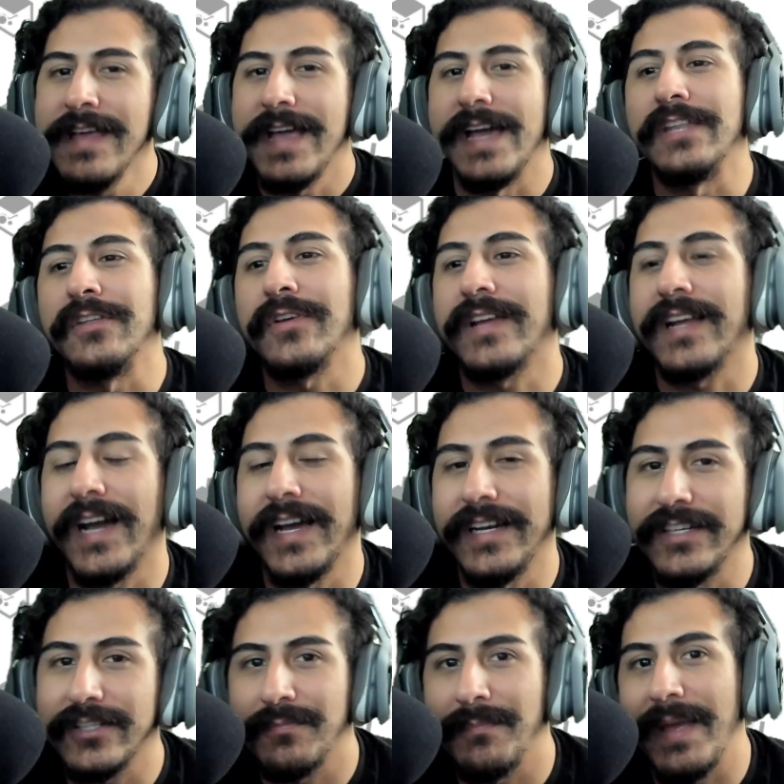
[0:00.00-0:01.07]
and you can kind
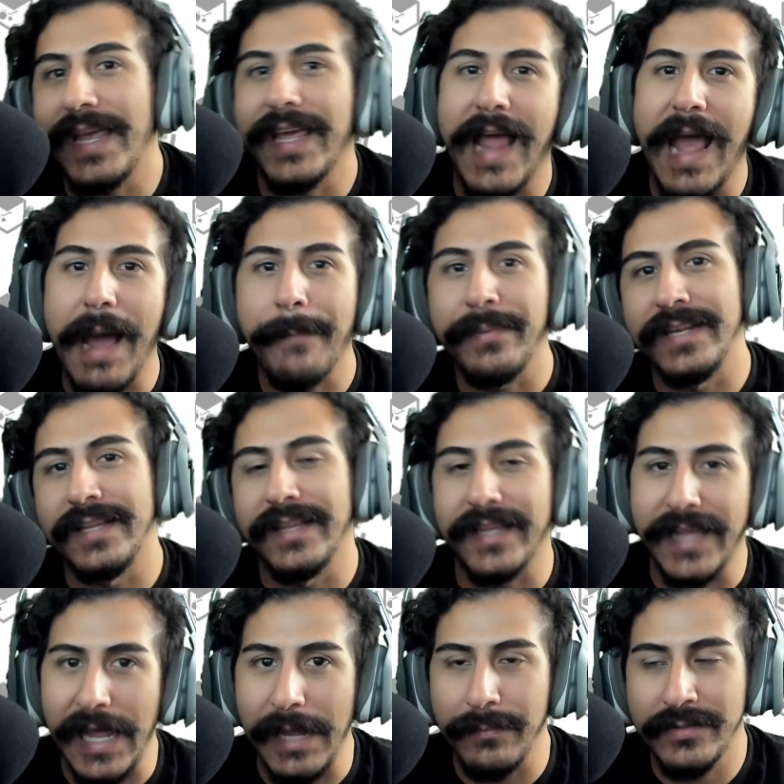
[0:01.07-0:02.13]
of just make it happen in the
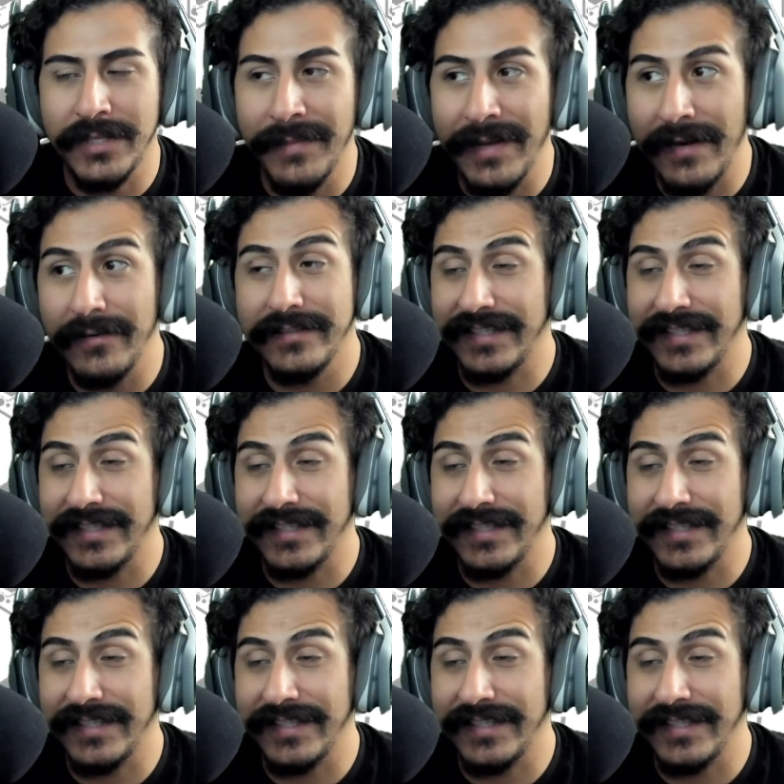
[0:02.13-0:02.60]
game somehow.